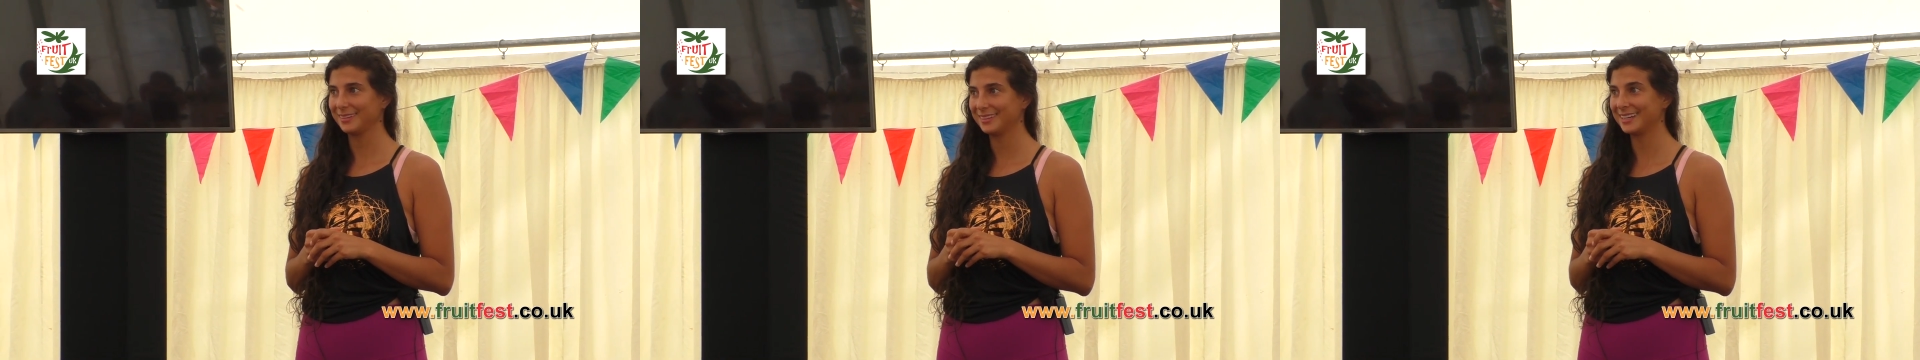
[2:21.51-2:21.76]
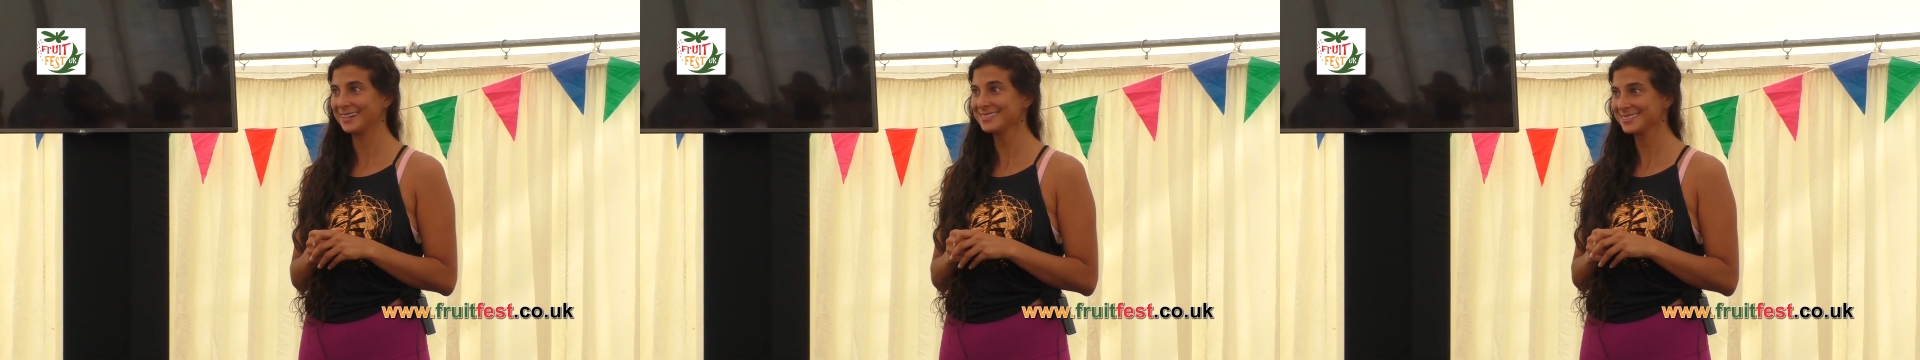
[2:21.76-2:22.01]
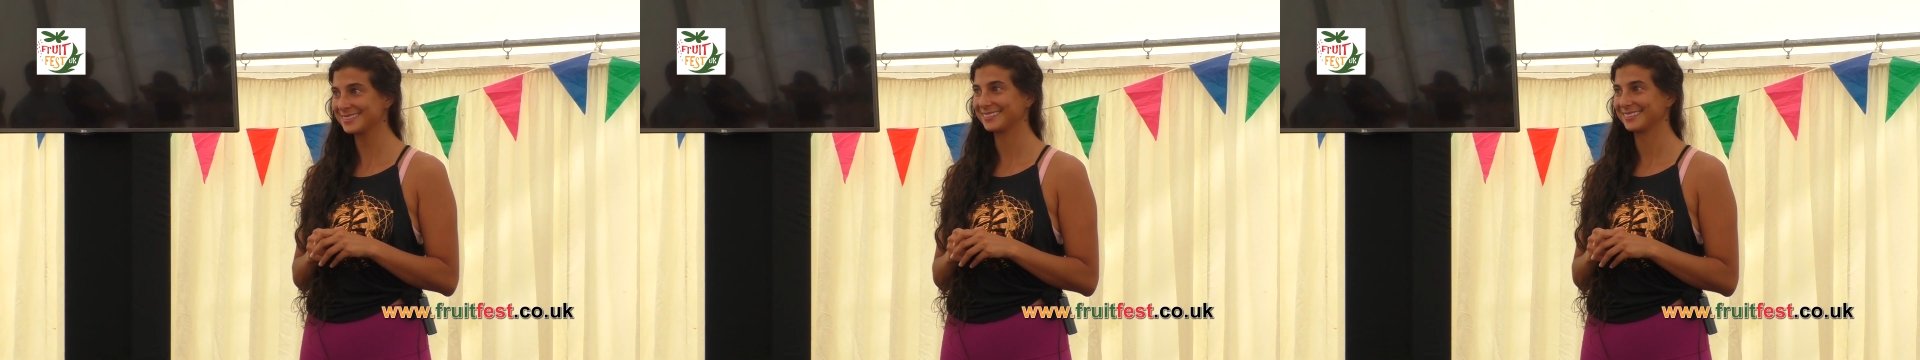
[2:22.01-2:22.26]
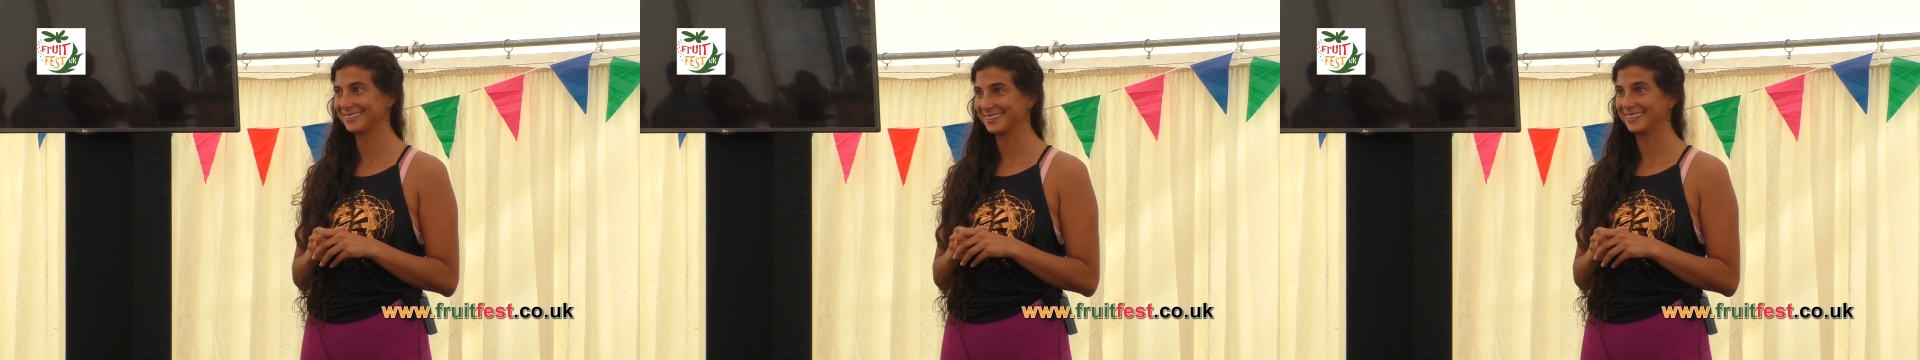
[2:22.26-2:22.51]
Yes?
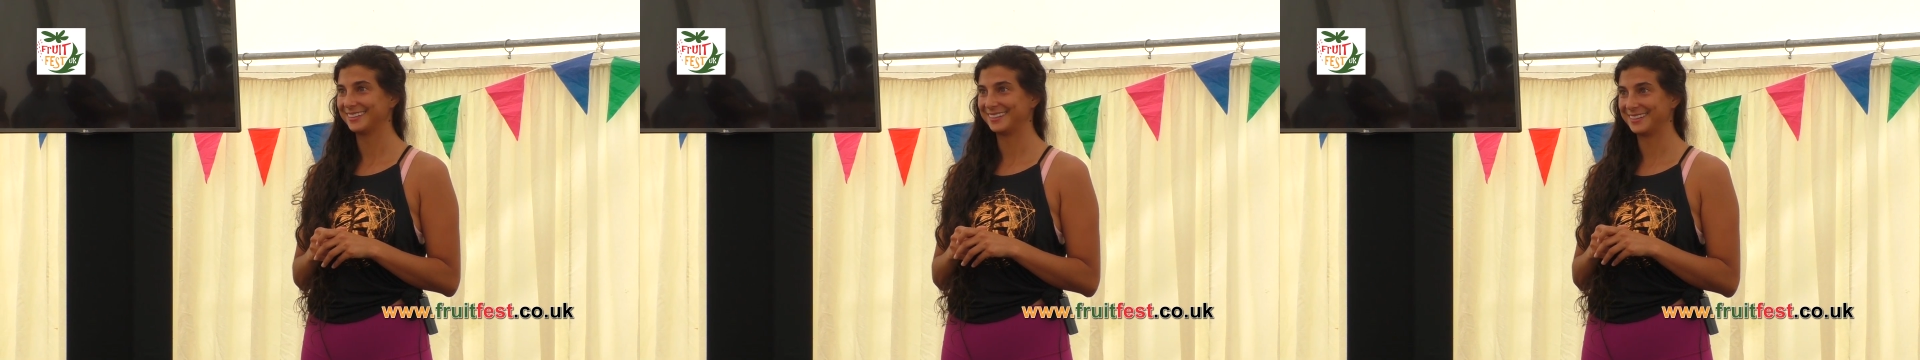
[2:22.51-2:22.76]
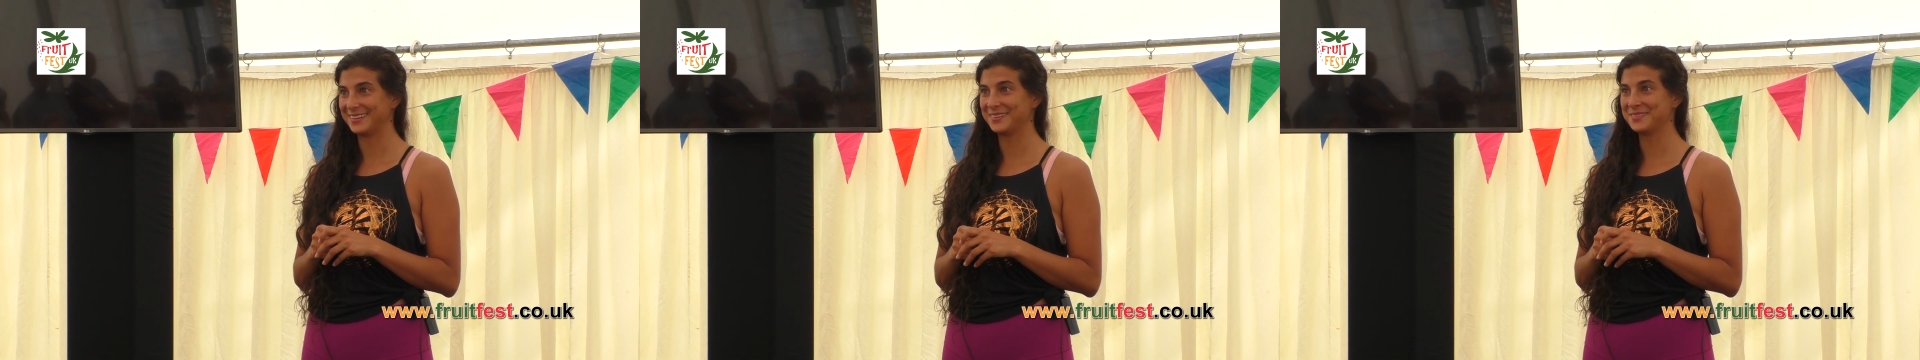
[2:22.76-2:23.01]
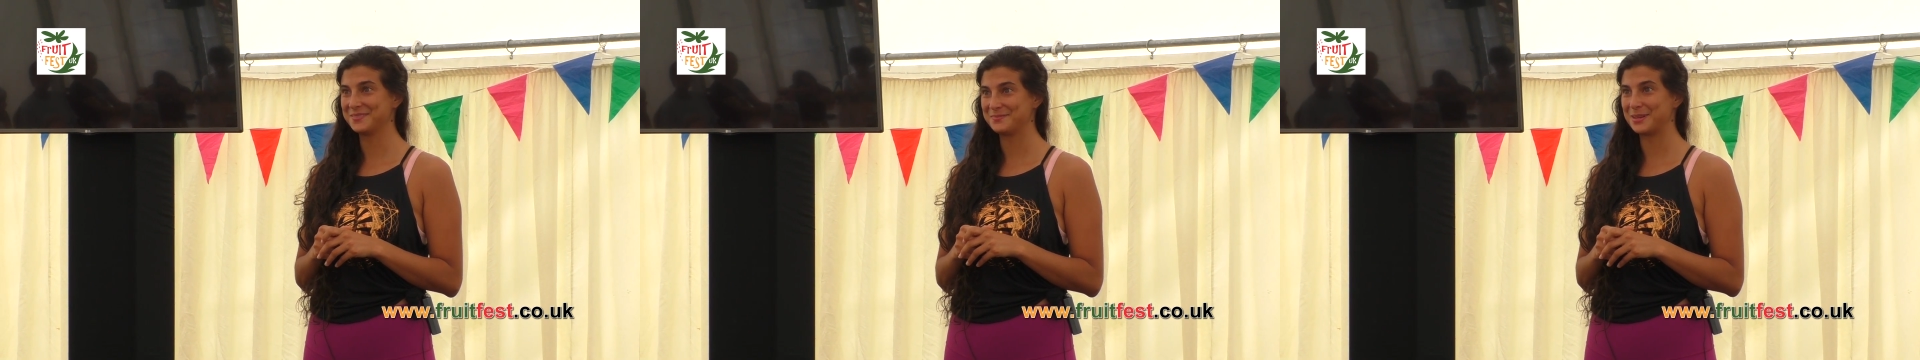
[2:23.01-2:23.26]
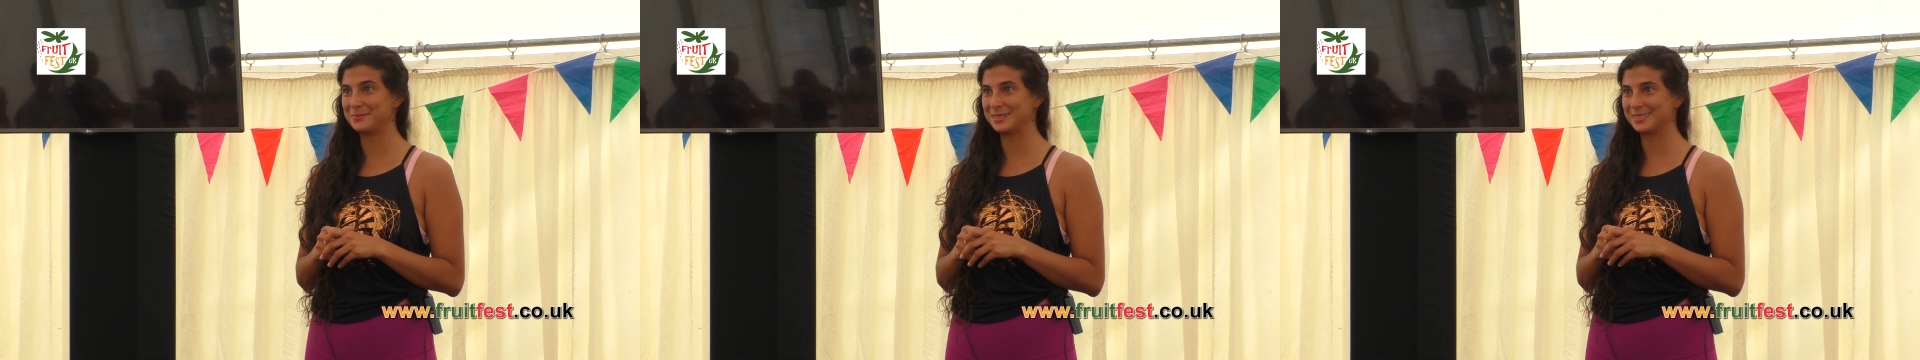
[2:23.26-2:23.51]
No?
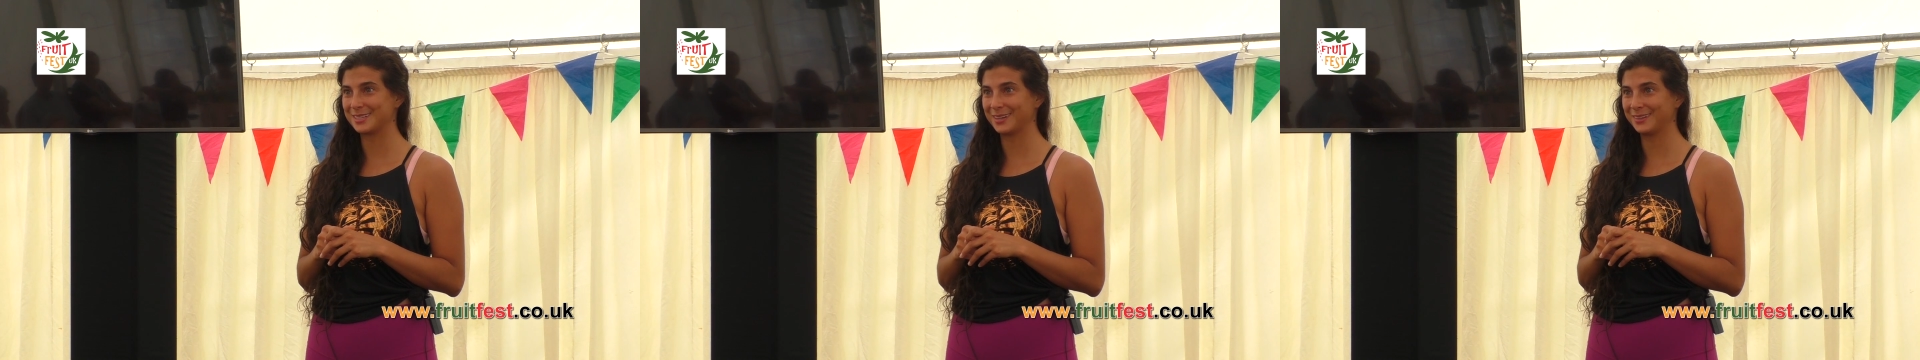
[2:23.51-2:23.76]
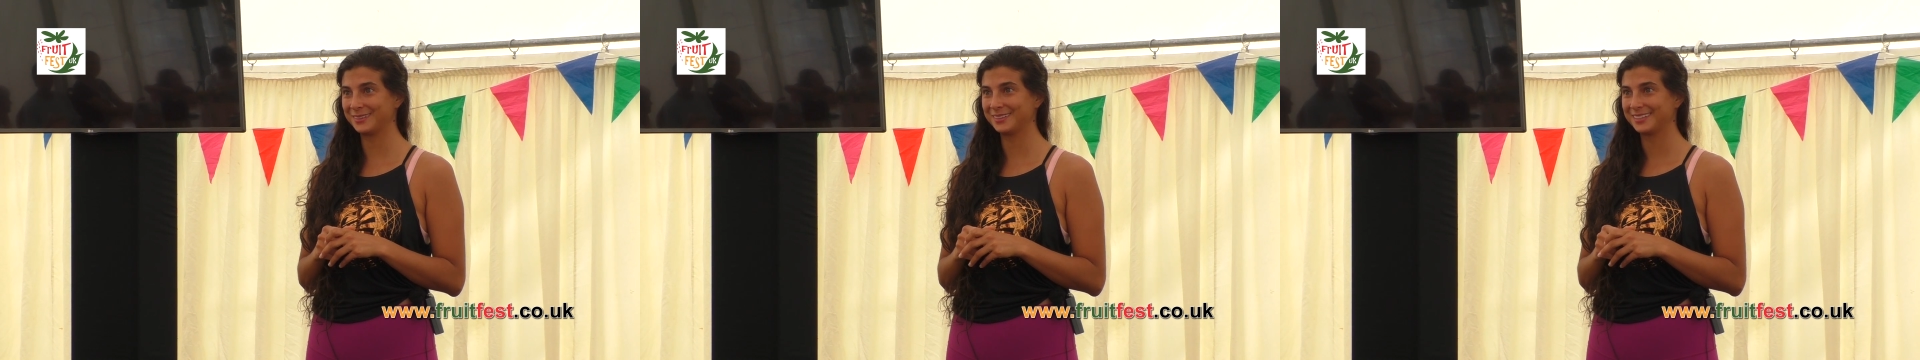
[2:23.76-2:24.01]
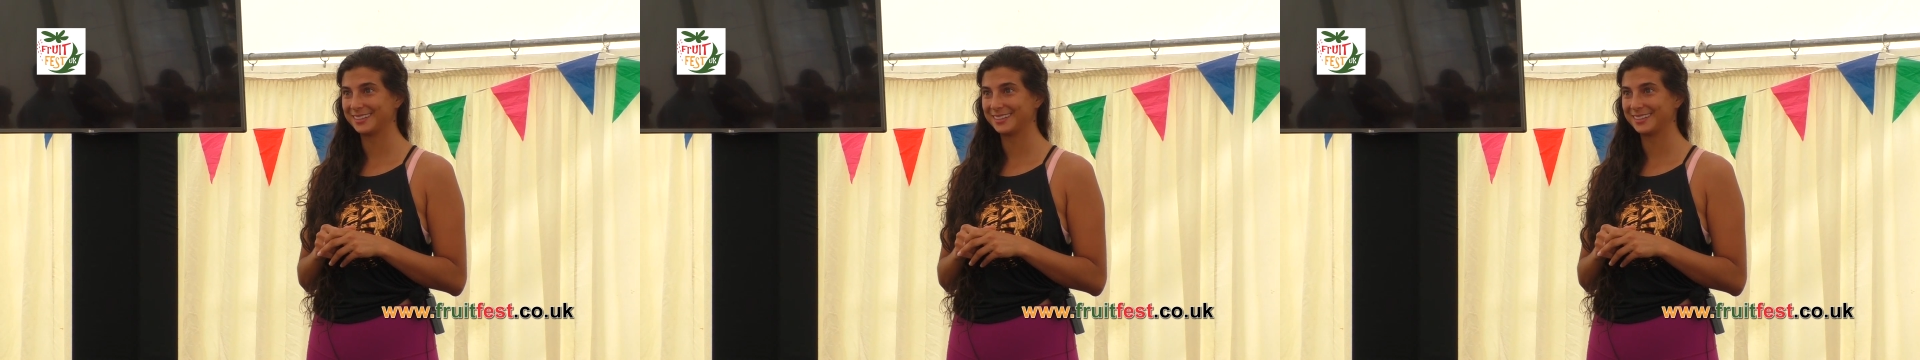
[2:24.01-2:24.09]
Maybe so?